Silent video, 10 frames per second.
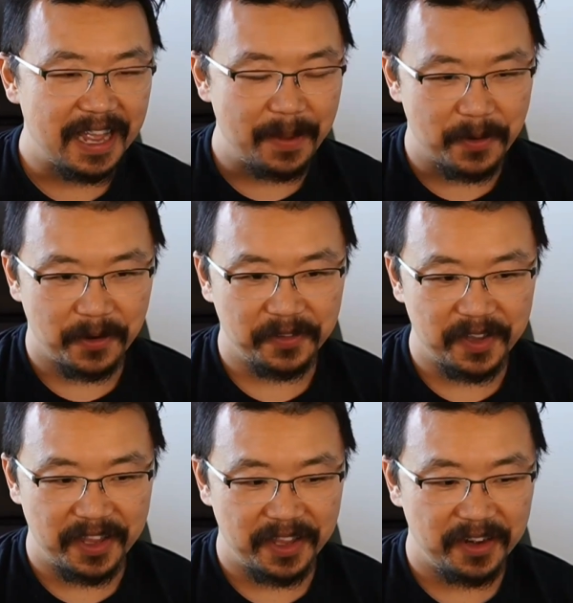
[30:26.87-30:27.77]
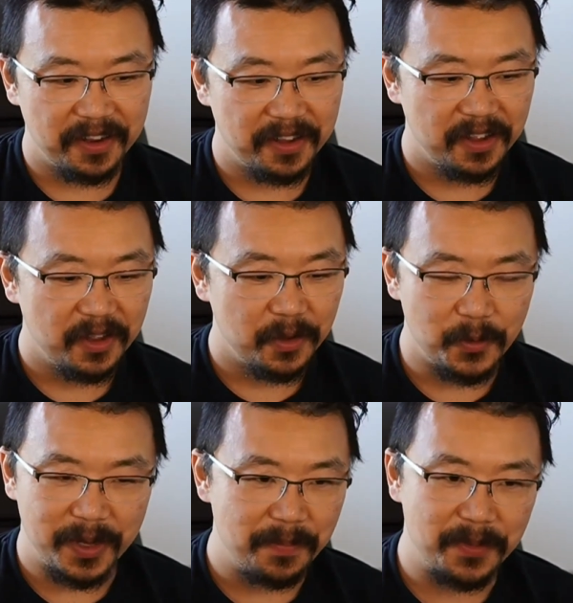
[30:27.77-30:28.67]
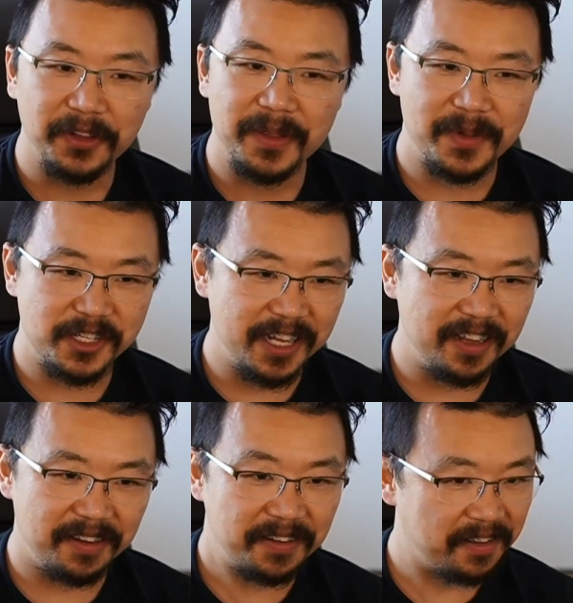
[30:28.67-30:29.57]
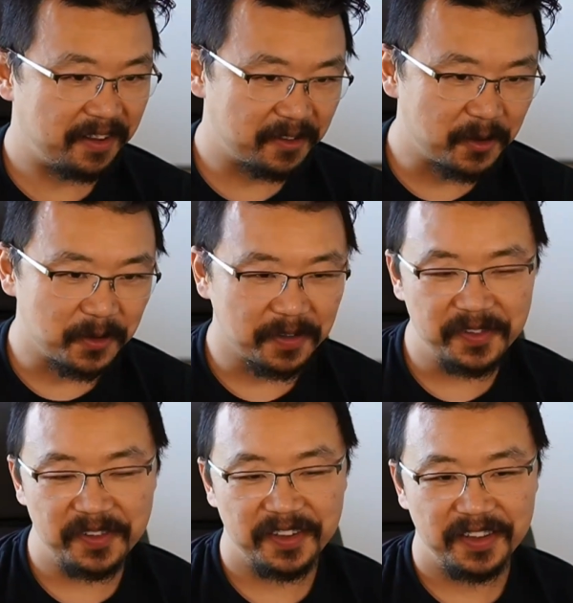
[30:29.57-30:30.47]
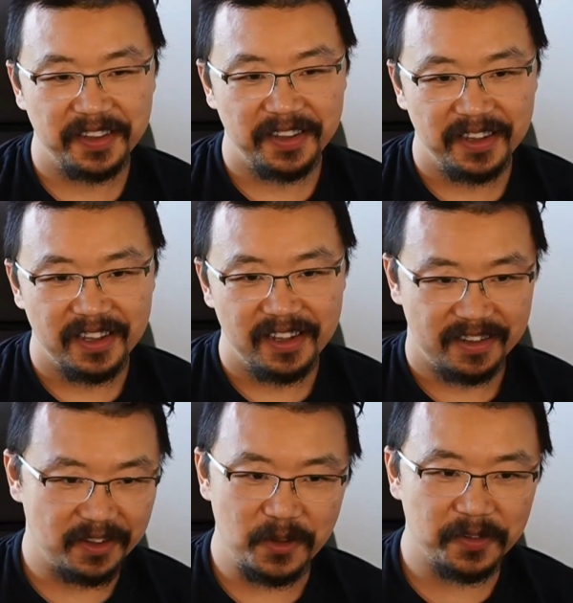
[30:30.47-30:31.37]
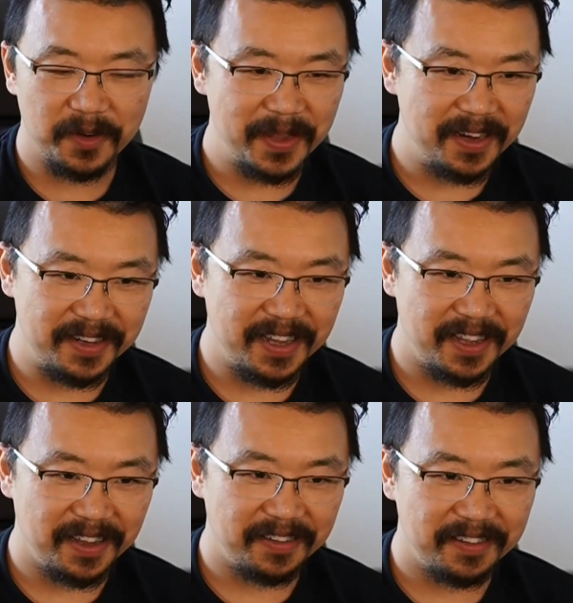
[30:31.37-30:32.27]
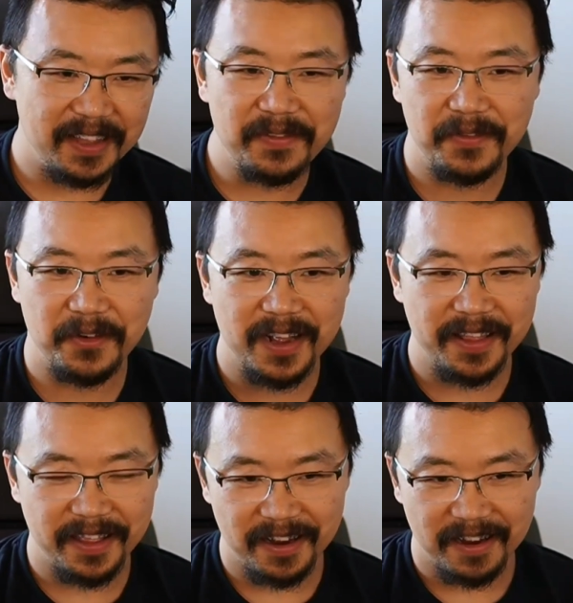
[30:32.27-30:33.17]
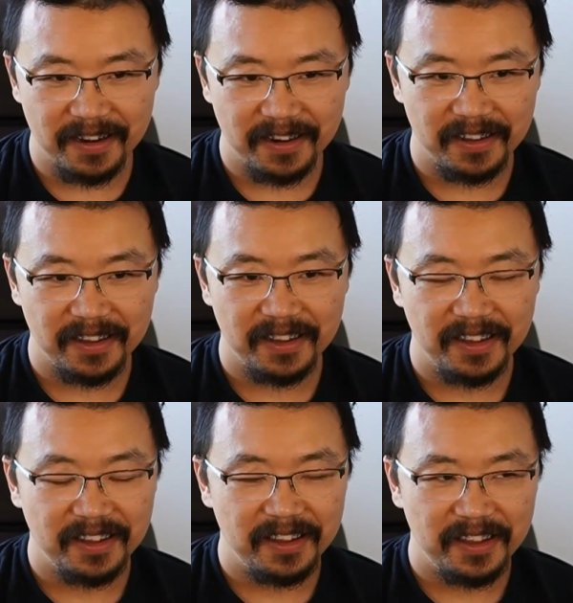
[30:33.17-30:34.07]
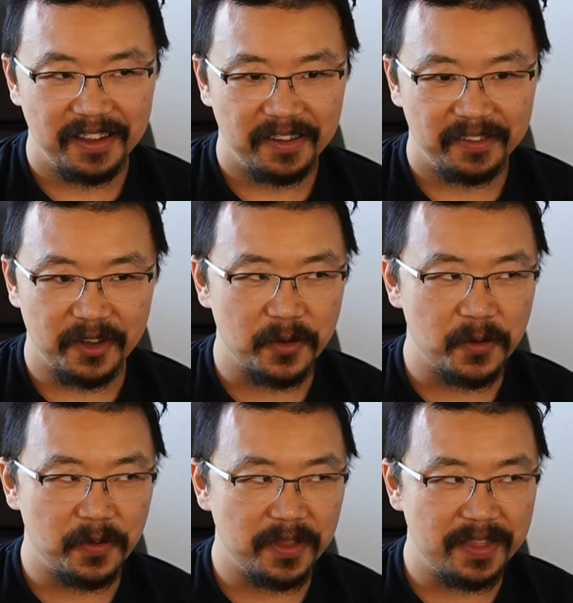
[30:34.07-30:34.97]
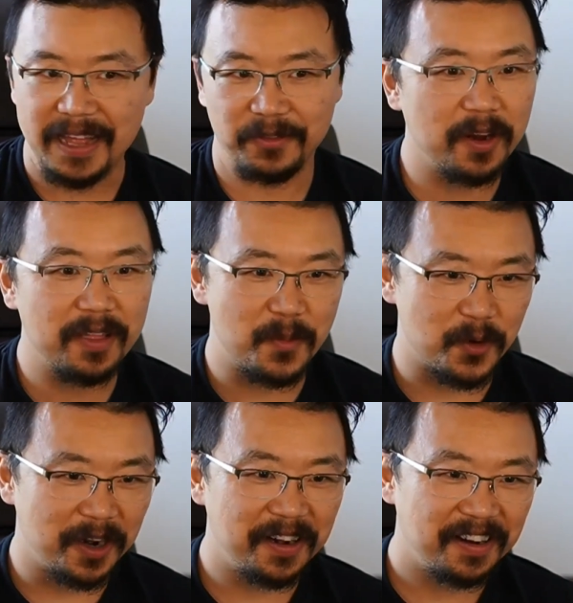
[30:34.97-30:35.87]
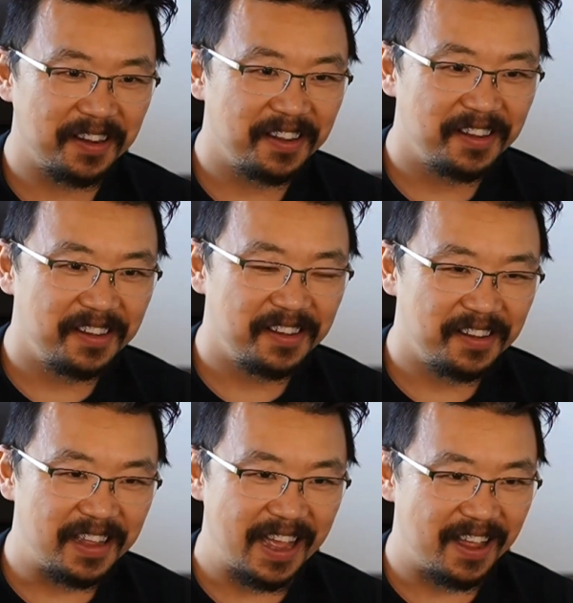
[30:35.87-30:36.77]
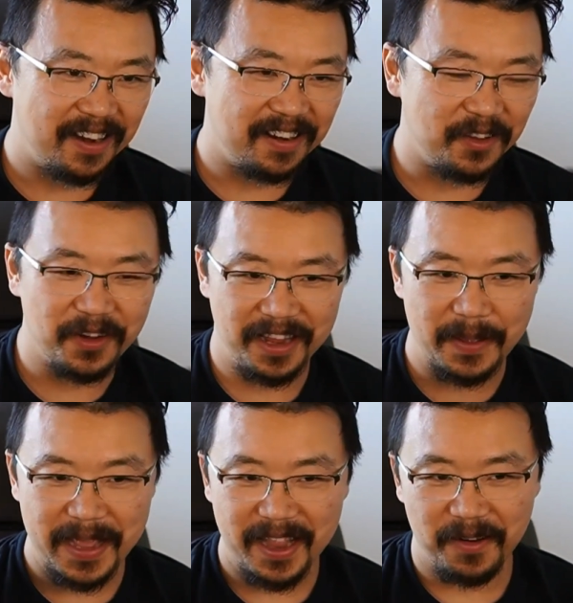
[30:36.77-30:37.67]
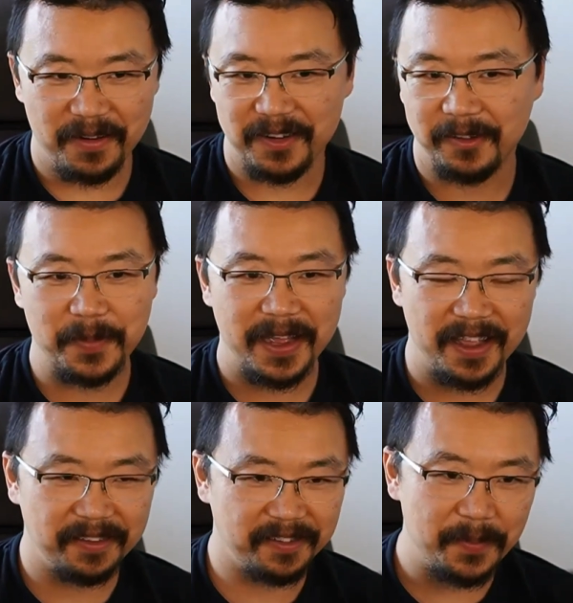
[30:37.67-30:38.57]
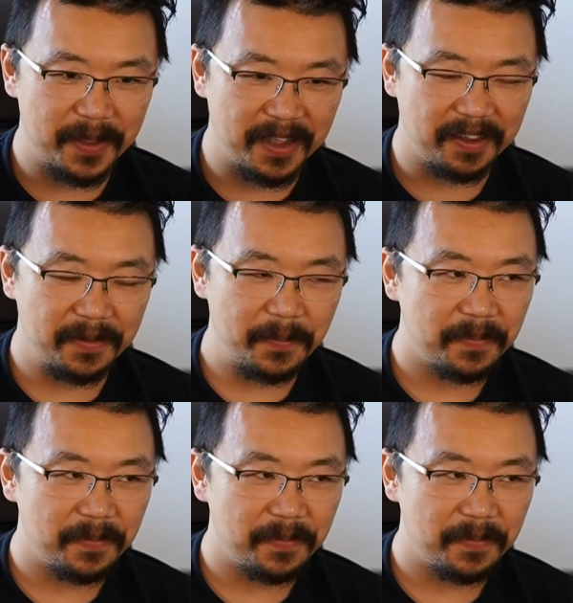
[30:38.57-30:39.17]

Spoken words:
a person who can build a machine that digs holes. The holes are being digged even if you're not there. So that's worth more. And you can get paid just by sleeping.